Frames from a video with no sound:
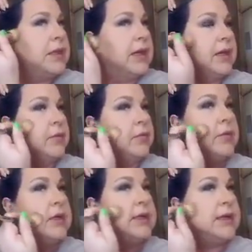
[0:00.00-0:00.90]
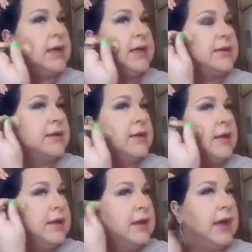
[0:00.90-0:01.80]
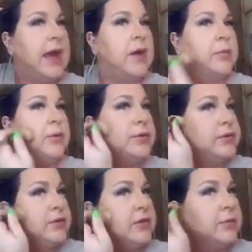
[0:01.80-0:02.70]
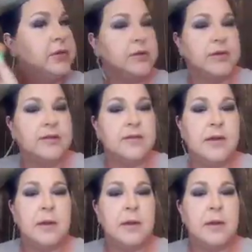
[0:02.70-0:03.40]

I really like how bold the blue is.